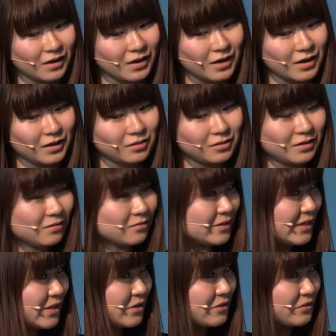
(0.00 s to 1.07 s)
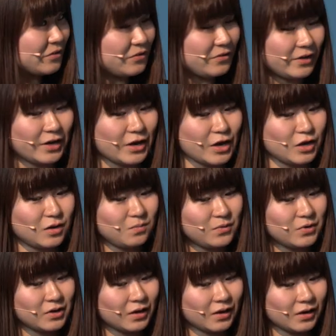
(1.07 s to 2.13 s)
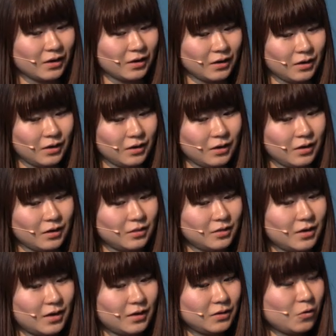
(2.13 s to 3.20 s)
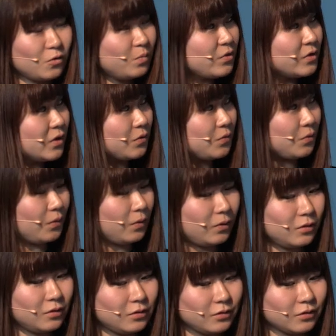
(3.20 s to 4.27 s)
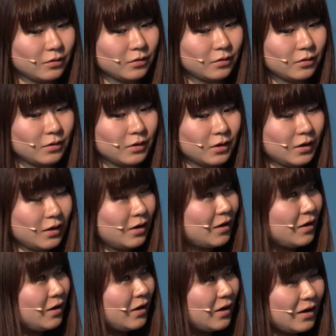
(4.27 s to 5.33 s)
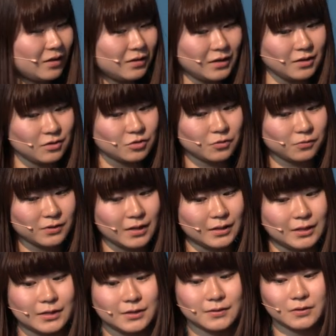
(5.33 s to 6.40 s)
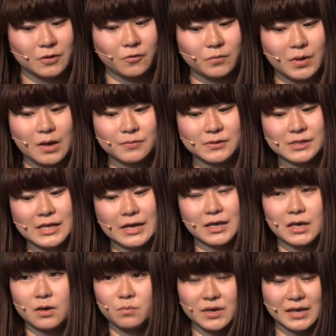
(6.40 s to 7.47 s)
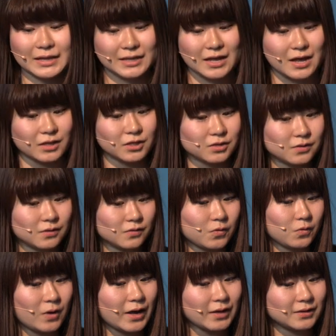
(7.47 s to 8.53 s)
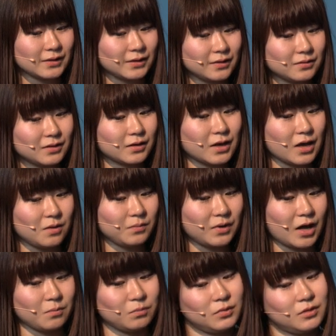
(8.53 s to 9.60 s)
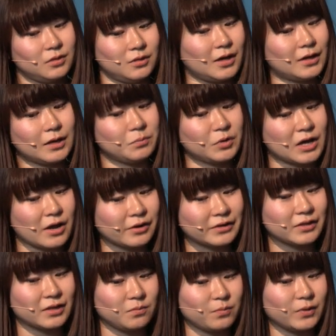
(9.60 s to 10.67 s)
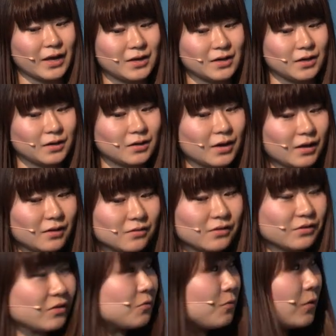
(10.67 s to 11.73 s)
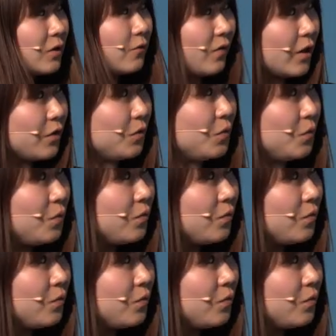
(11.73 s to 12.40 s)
And then return to the game. Then open the tool. And it shows a list of apps that can be attached, so I select the game that I'm currently playing and search for the value.